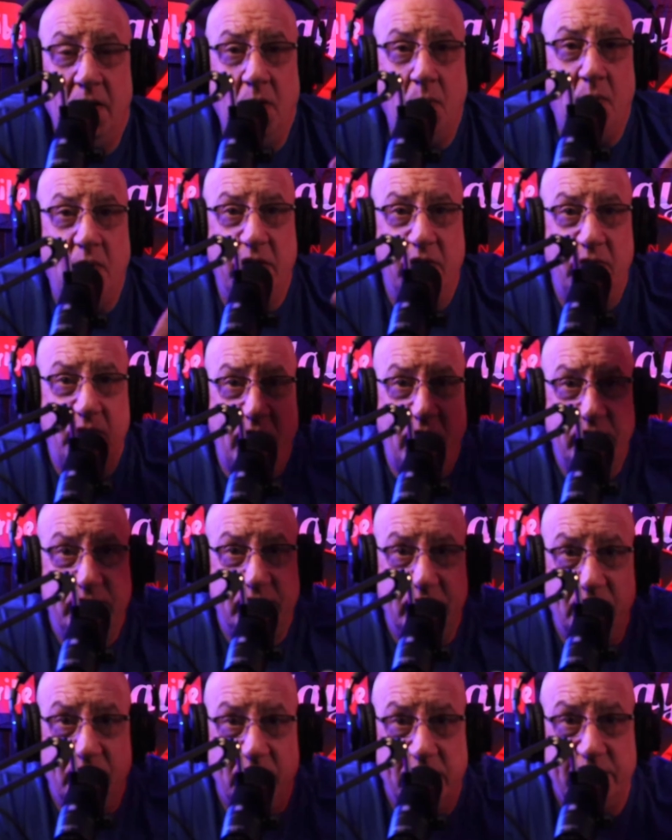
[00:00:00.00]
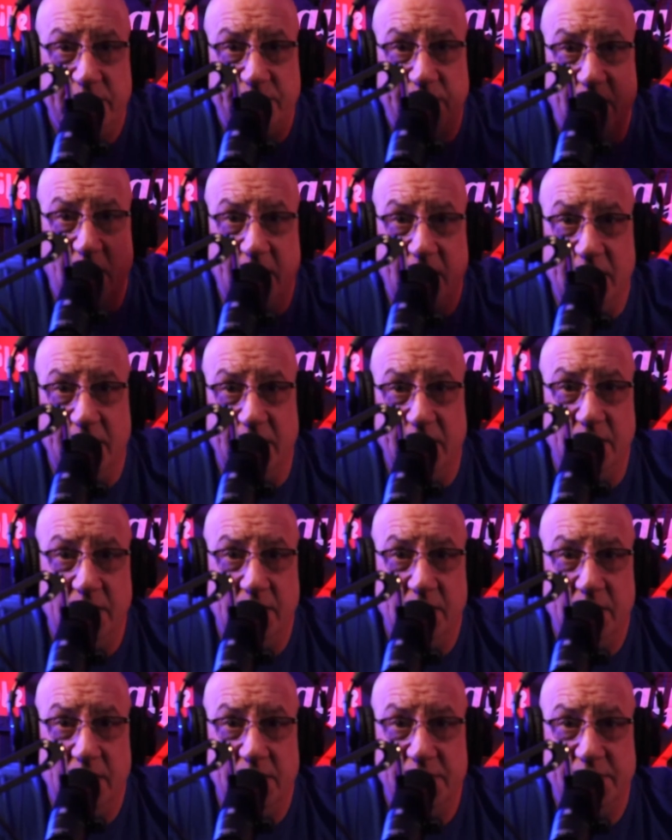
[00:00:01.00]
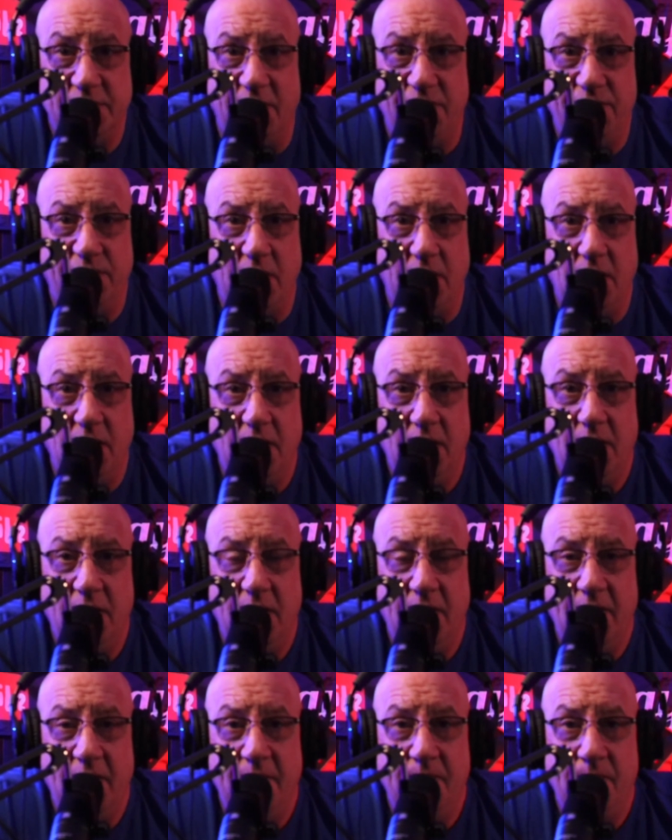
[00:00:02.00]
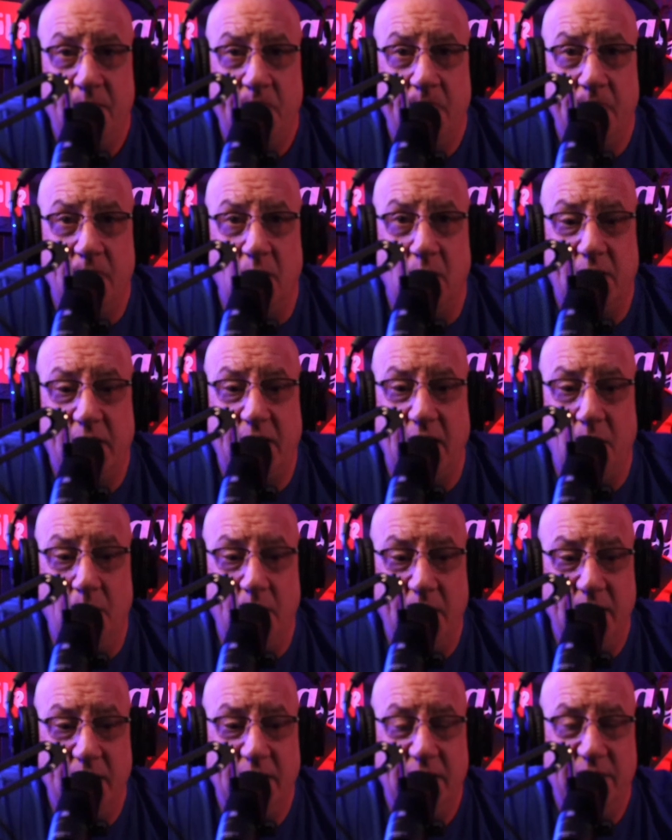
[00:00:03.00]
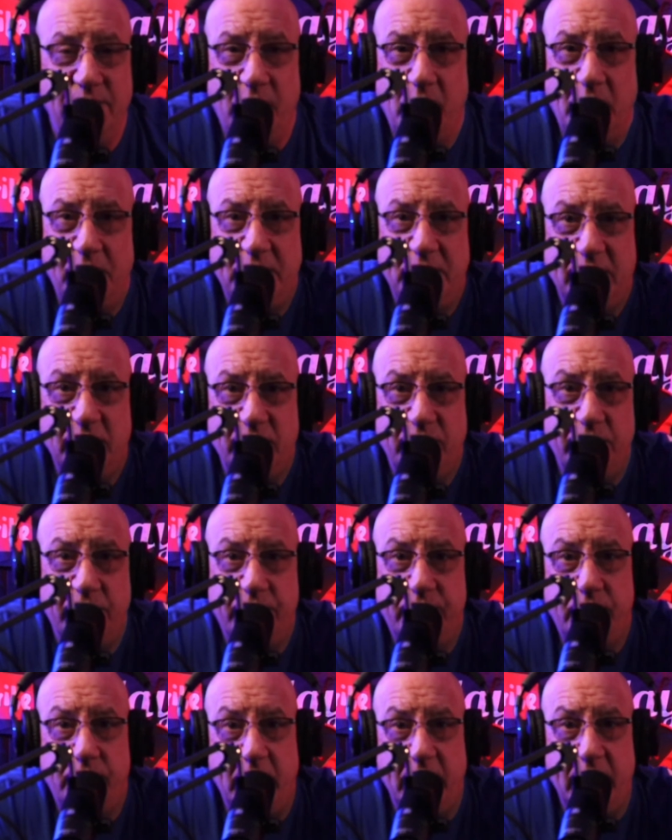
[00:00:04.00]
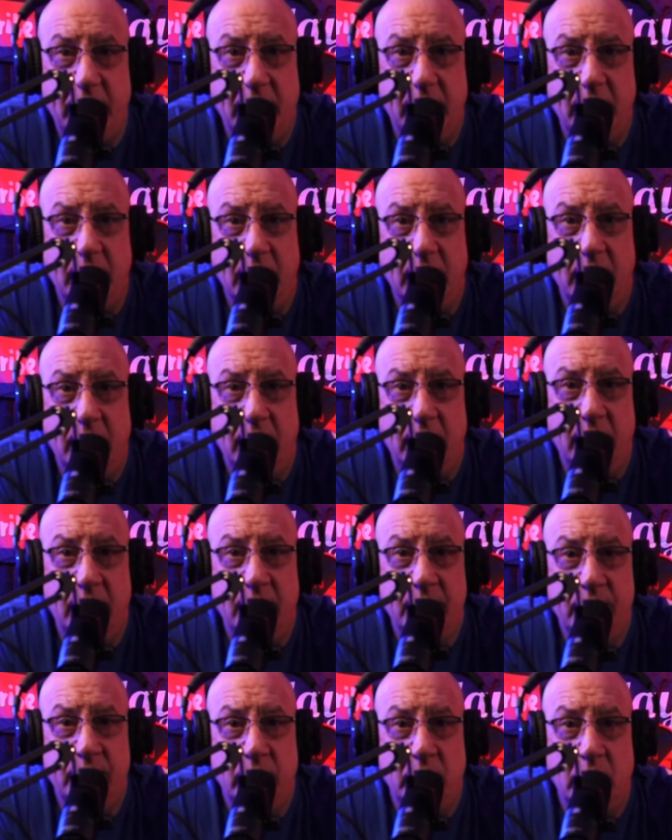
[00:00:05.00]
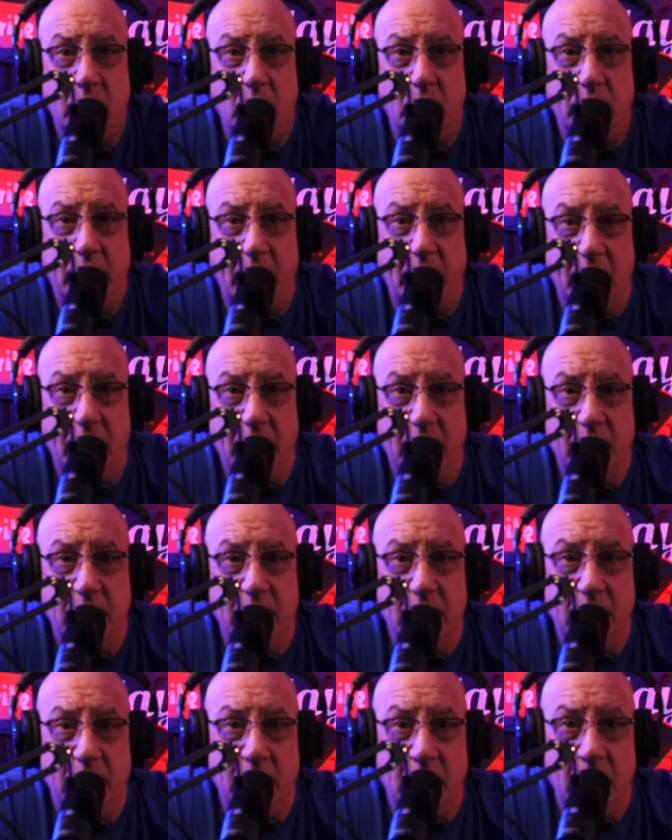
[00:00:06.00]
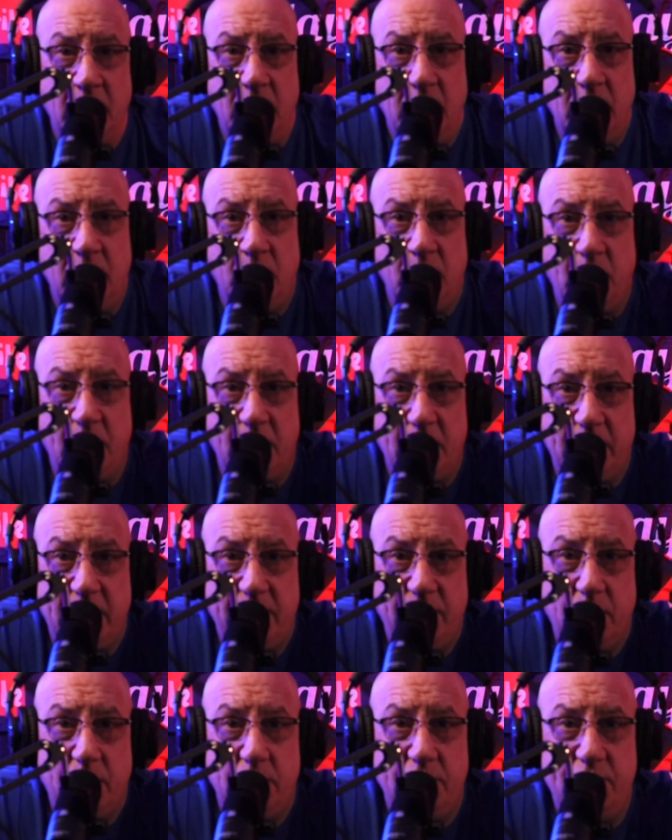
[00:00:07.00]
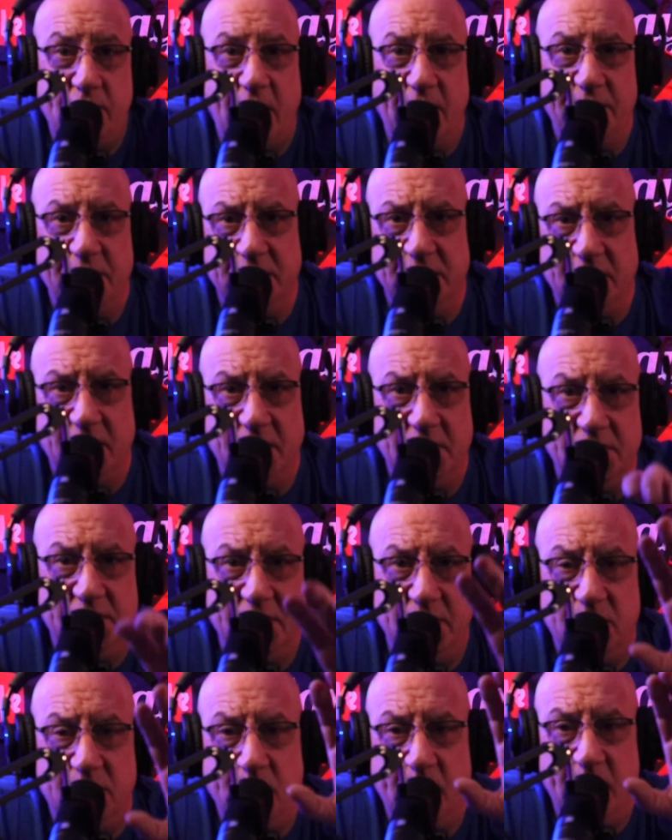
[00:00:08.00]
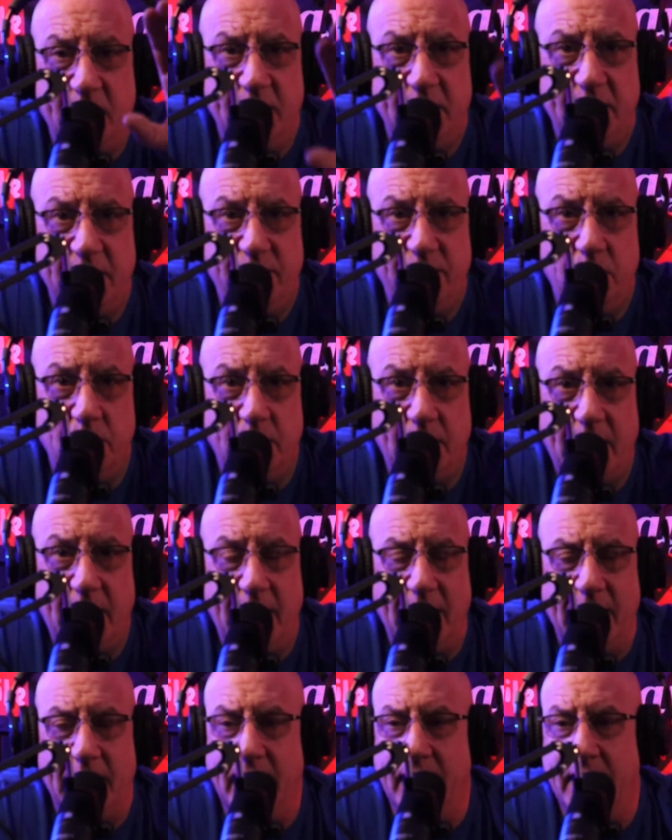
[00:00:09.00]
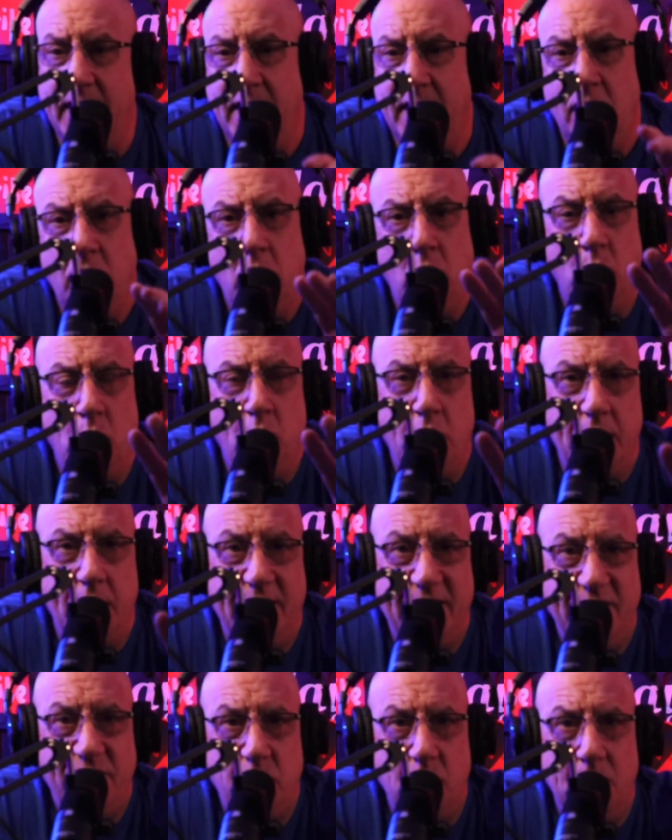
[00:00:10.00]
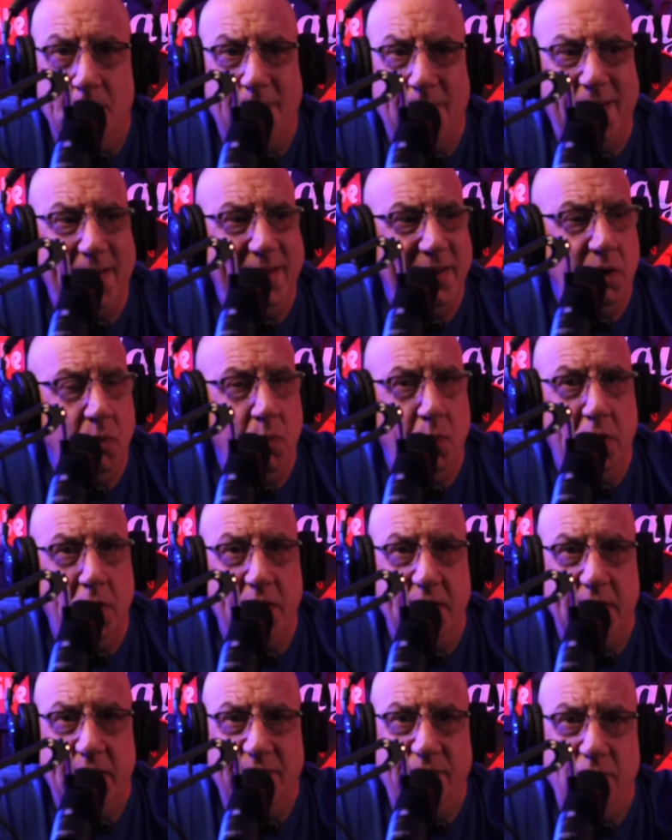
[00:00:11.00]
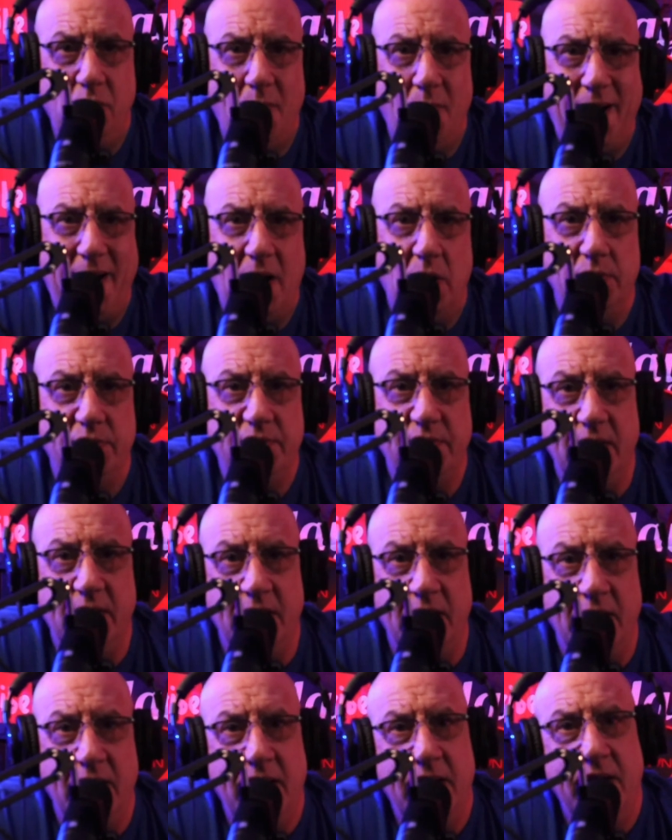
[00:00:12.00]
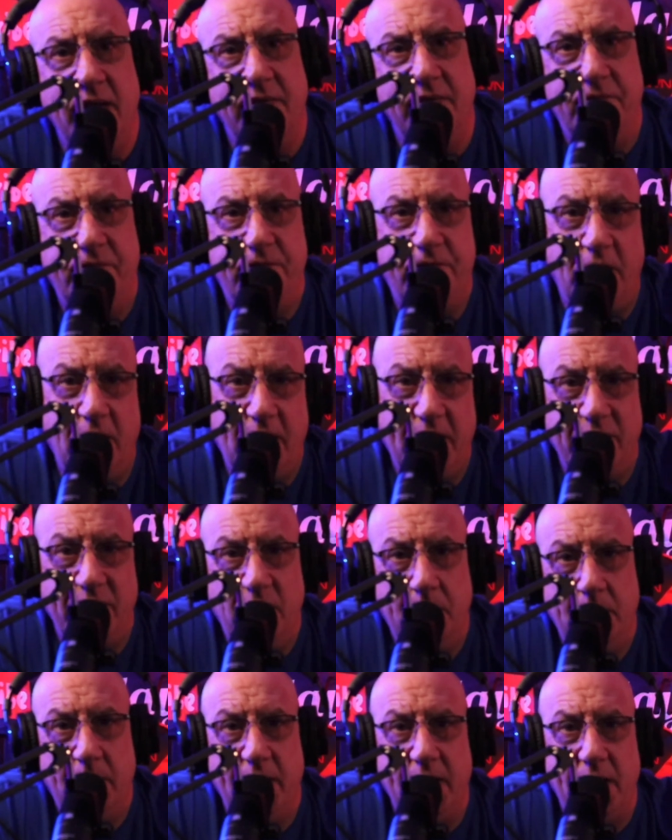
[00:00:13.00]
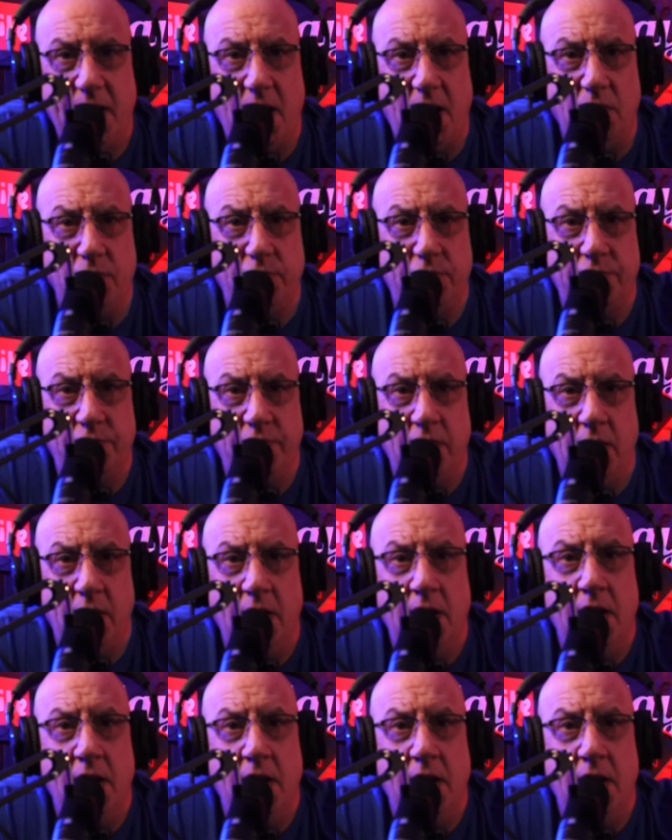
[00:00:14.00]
While the rest of us fucking suffer. Okay, we're going to give you everything for free. Okay? We're going to give you a driver's license. We're going to give you a card. We're going to give you money. We're going to give you housing. And fuck everybody else.